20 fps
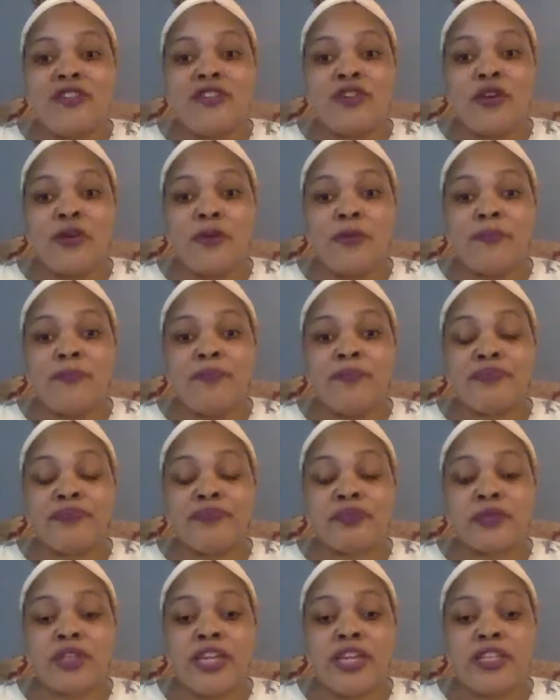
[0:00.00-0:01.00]

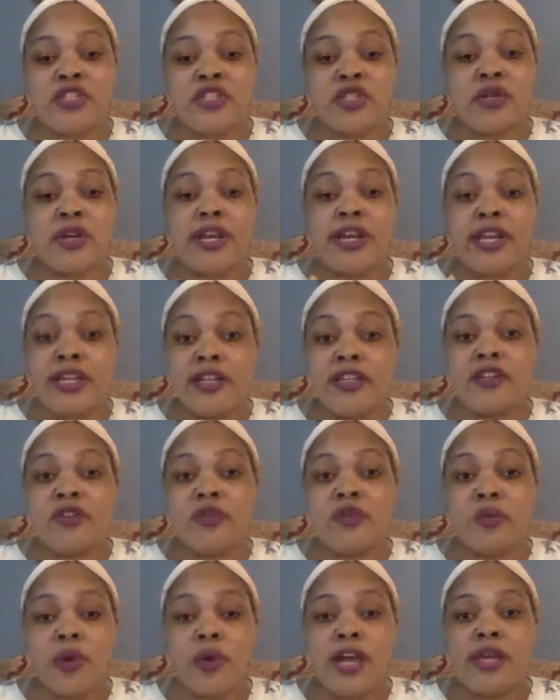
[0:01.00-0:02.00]
and trained
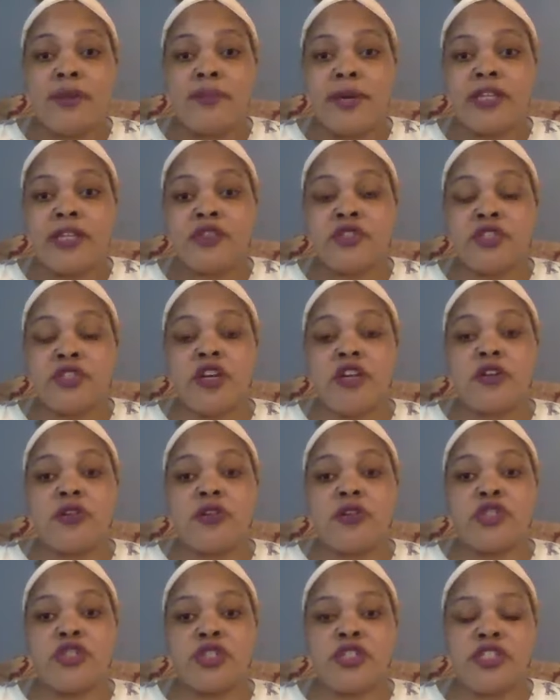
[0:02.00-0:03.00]
in a white
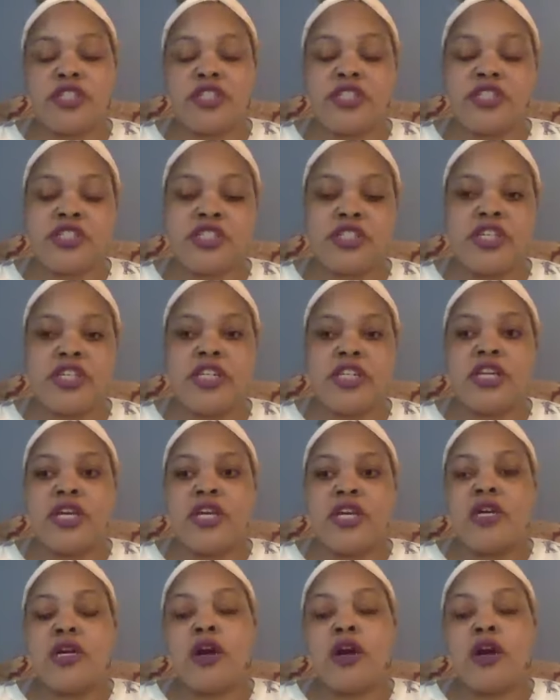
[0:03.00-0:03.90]
patriarchal tradition